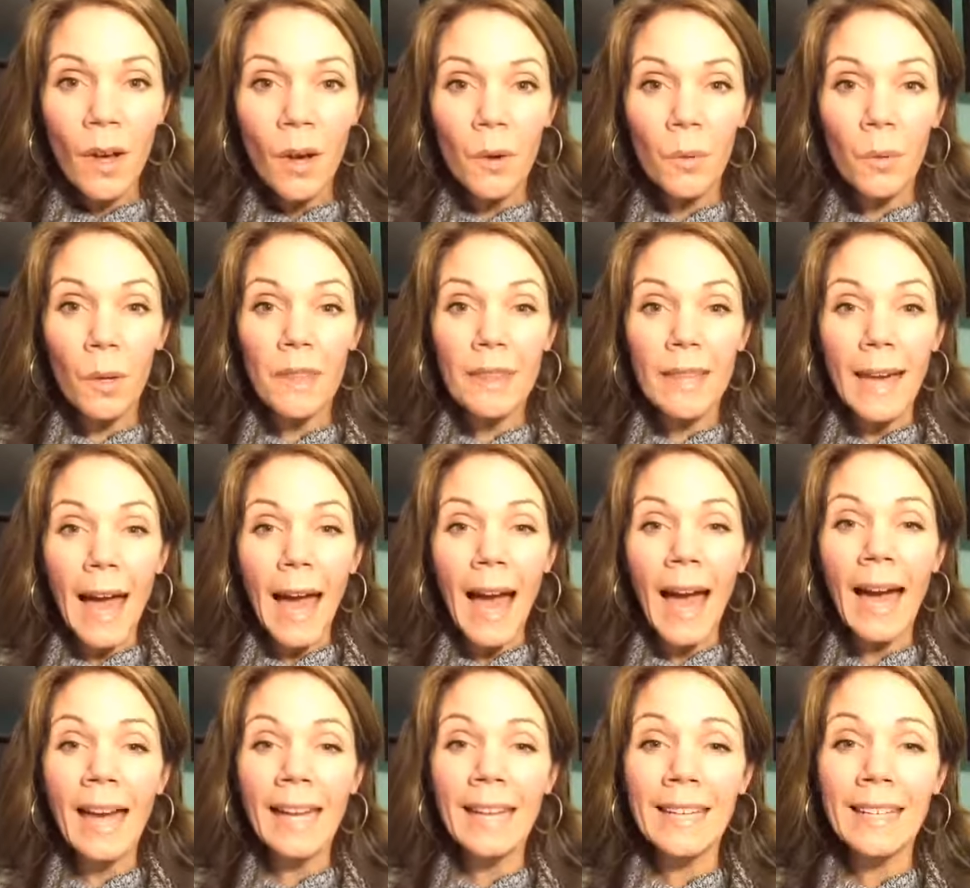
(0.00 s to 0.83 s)
with
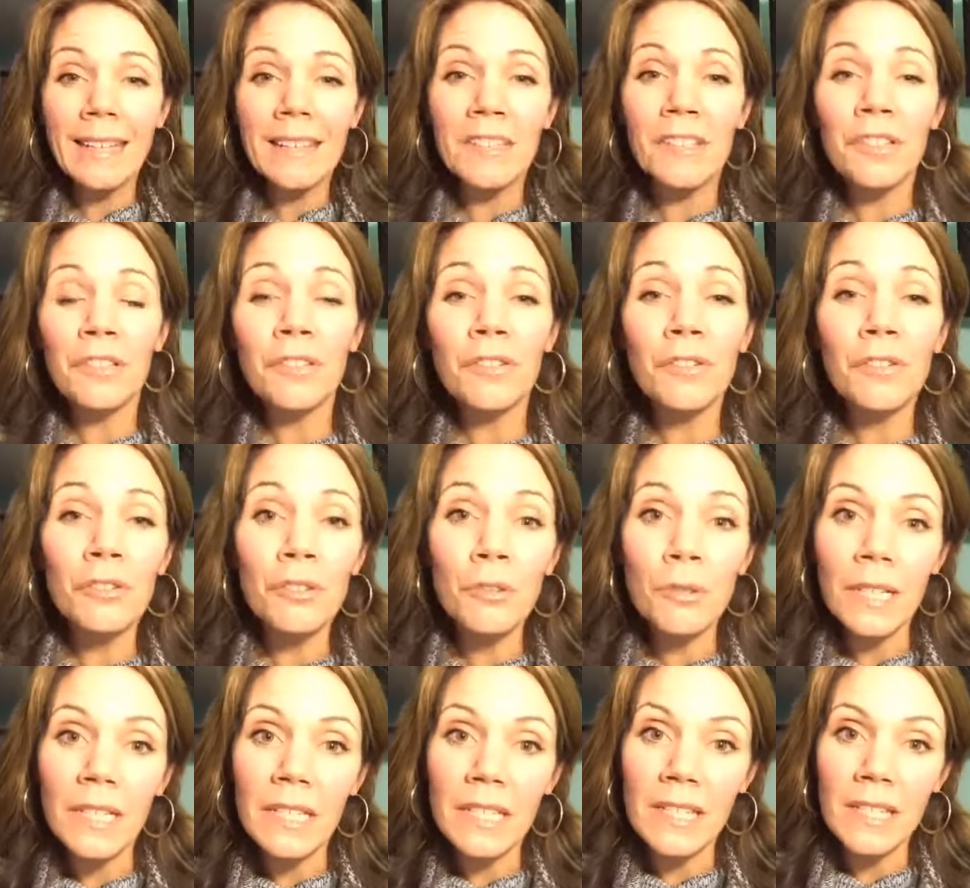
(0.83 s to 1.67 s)
adding the
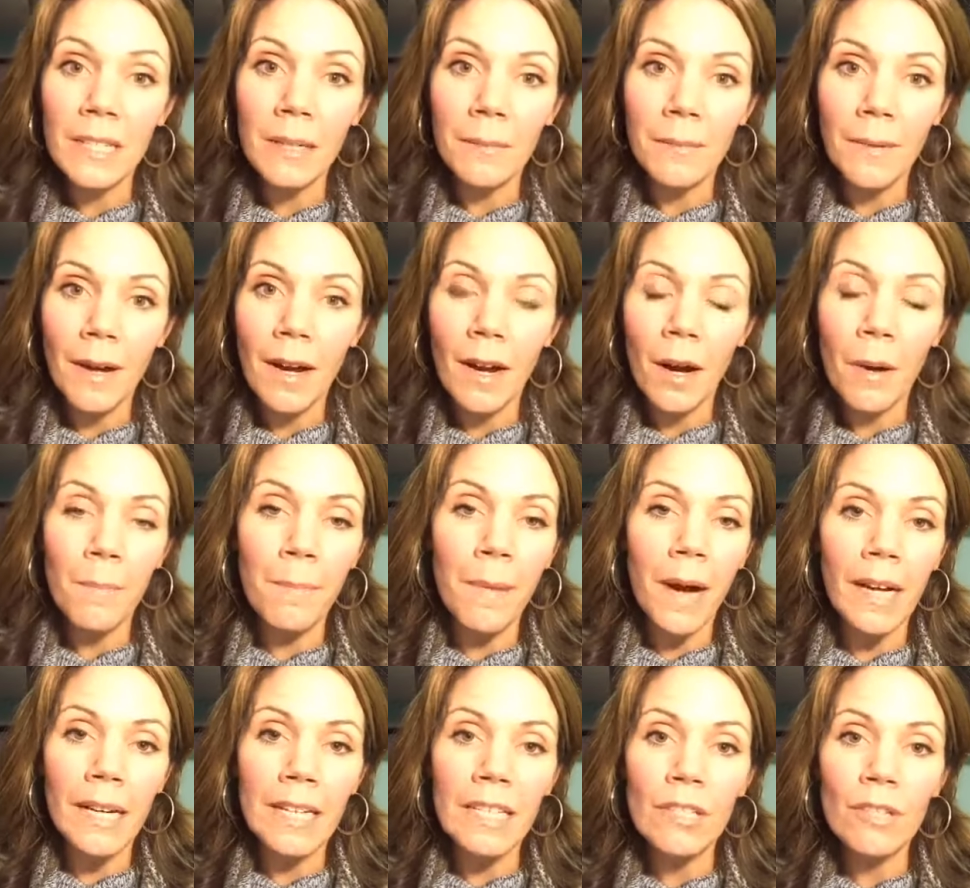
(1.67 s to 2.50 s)
nutrients that our
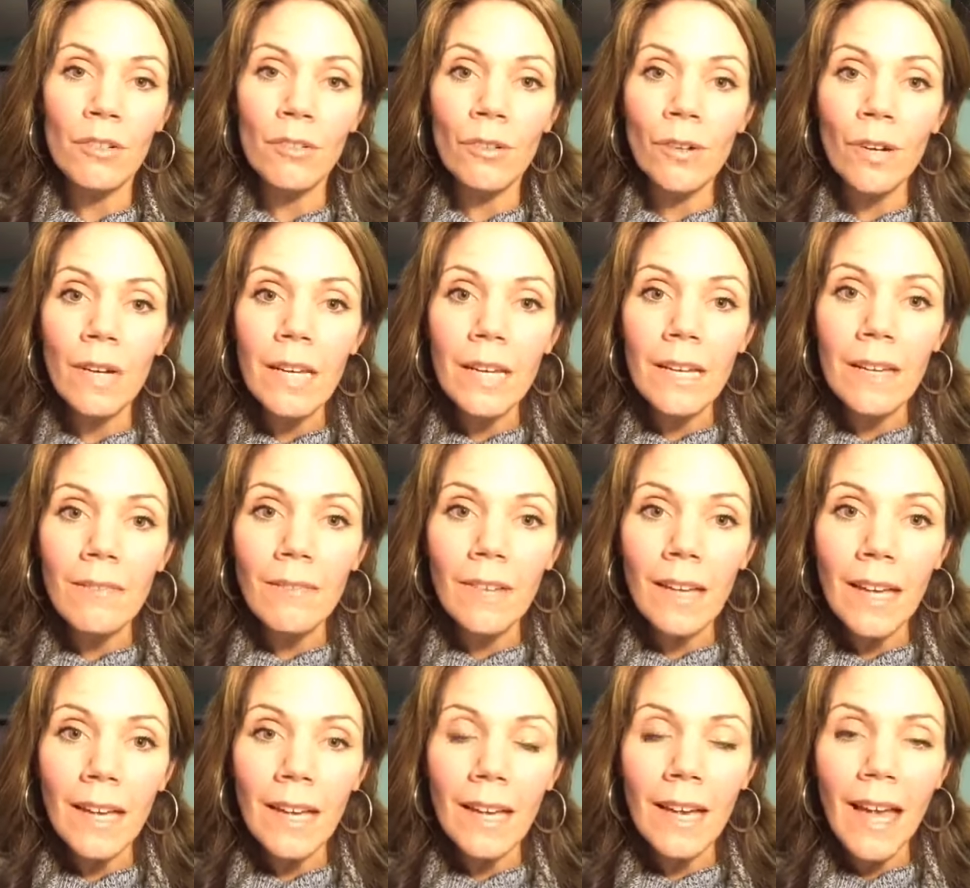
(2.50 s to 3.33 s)
body's
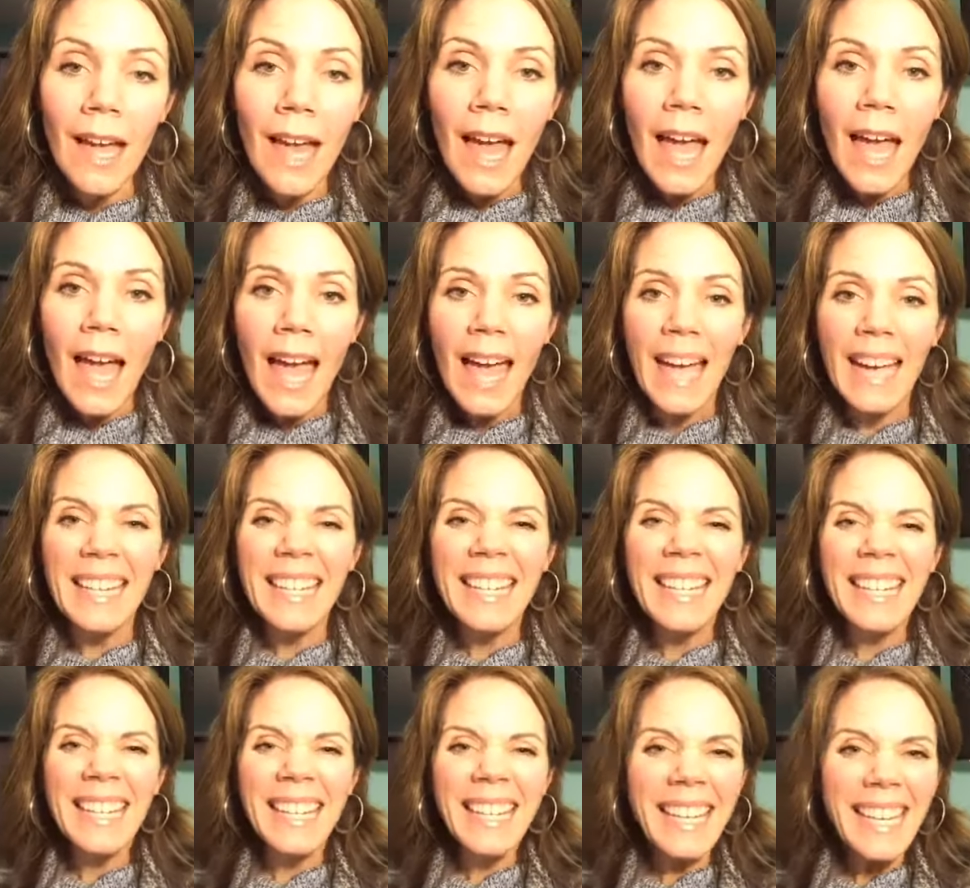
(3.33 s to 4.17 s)
craving
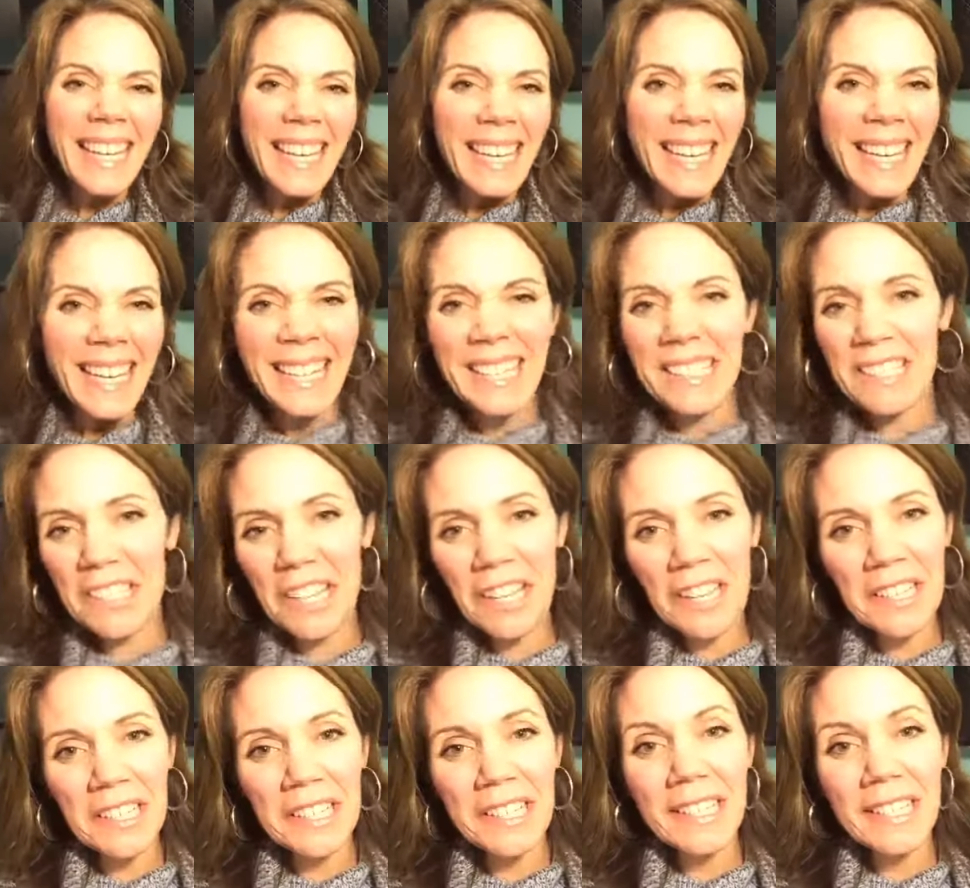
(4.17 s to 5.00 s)
and getting the
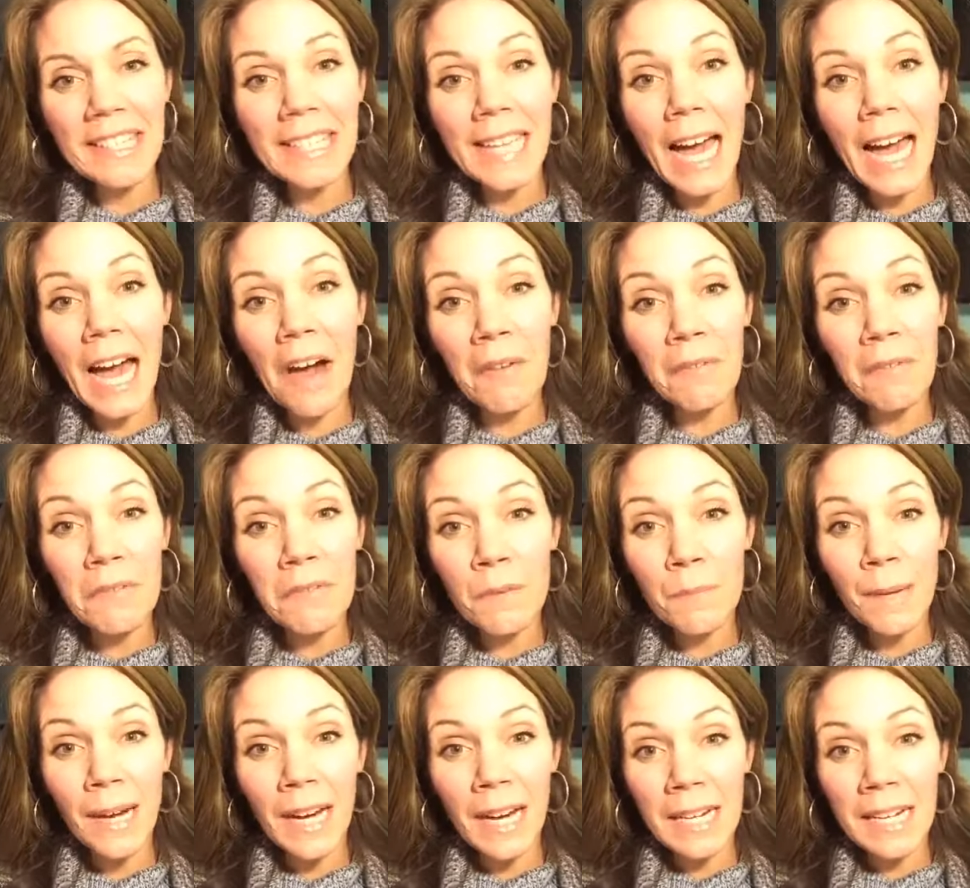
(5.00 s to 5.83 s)
toxins out of the
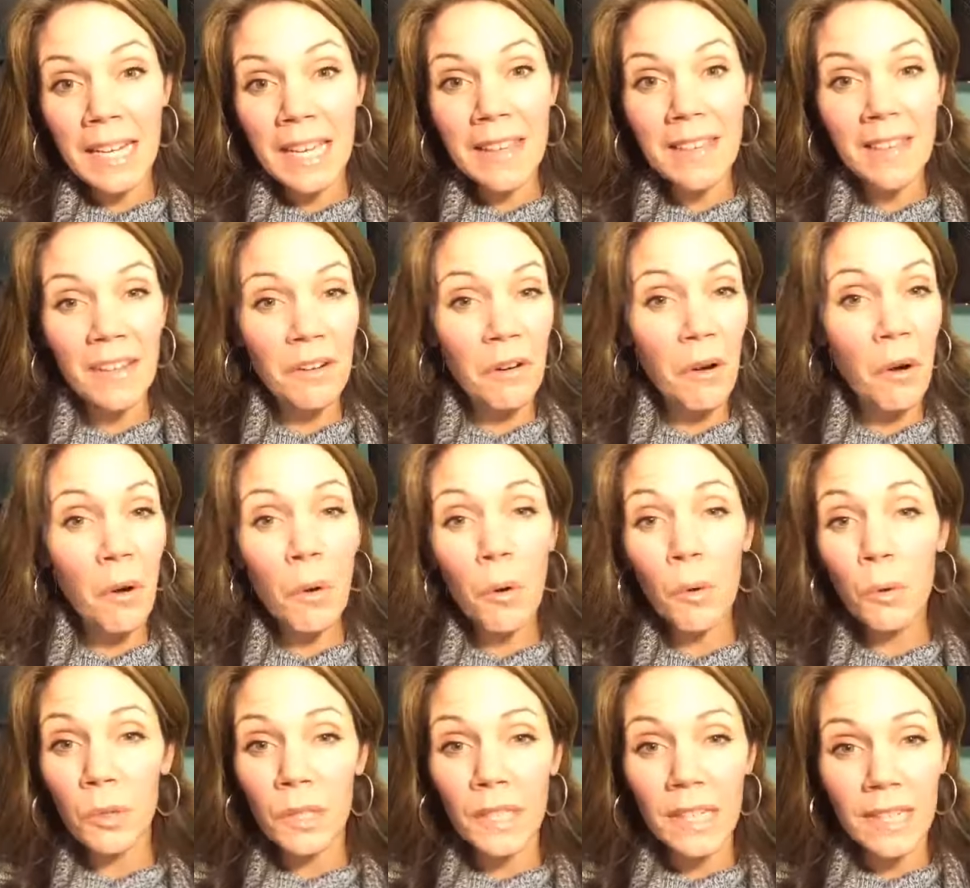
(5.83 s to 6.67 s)
body that are
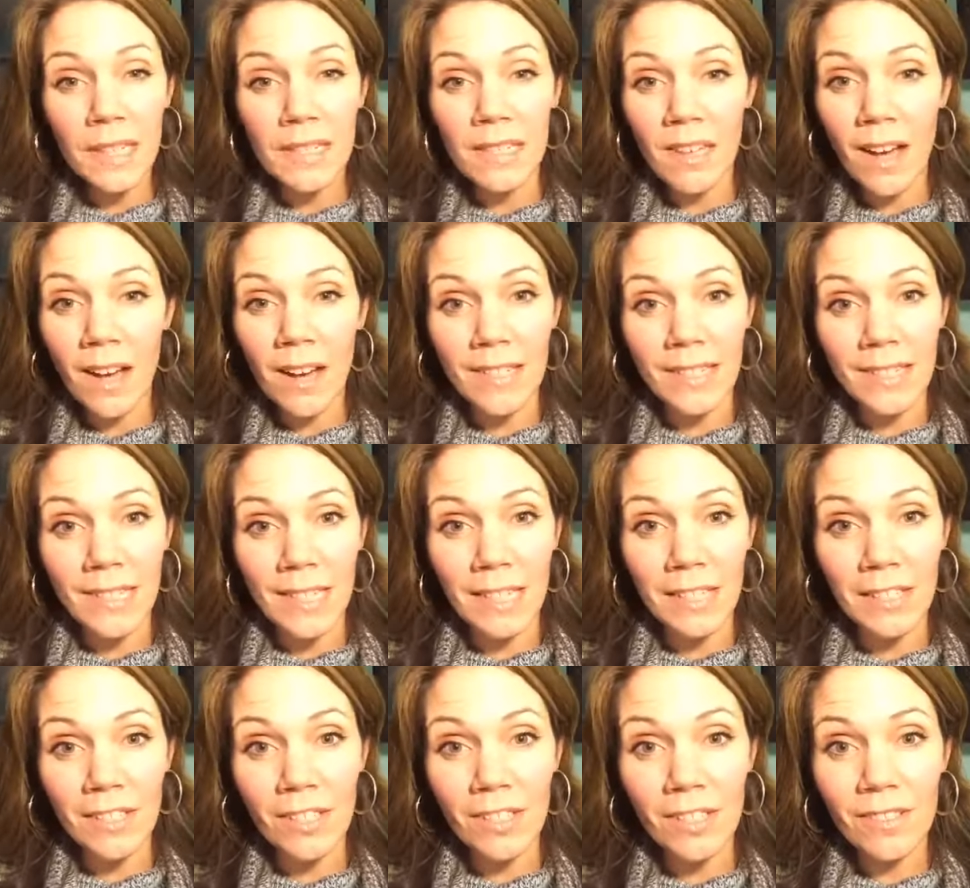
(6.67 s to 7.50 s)
holding us
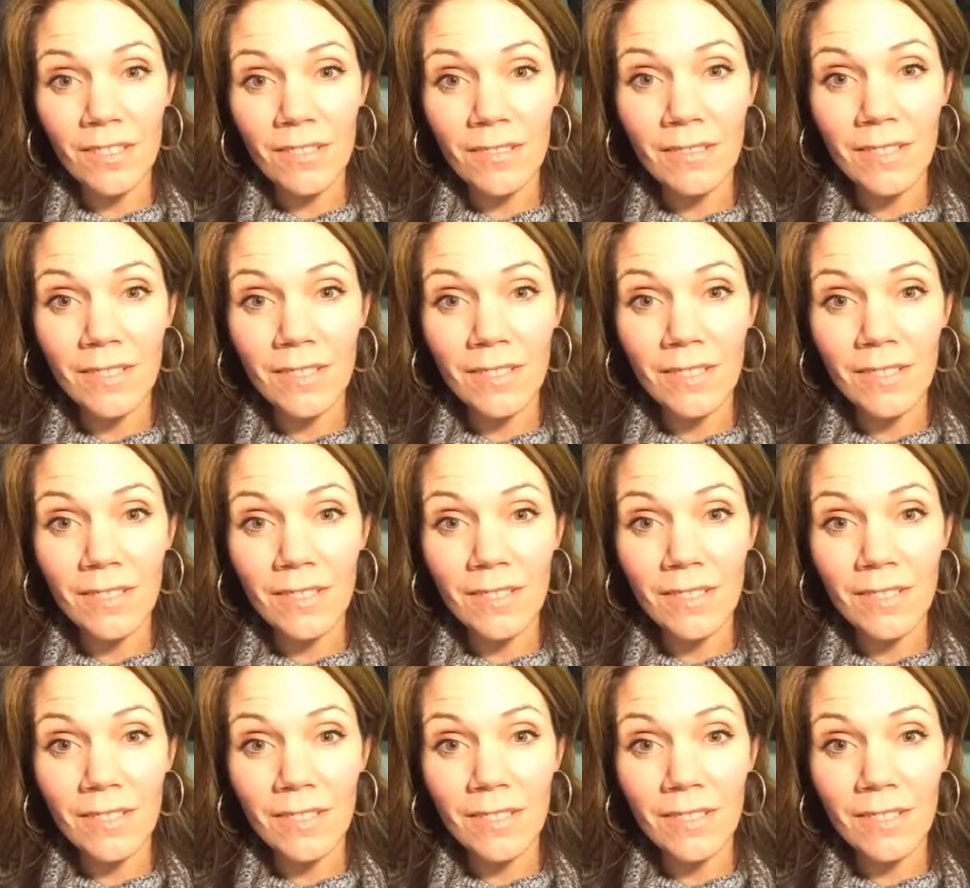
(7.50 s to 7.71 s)
hostage.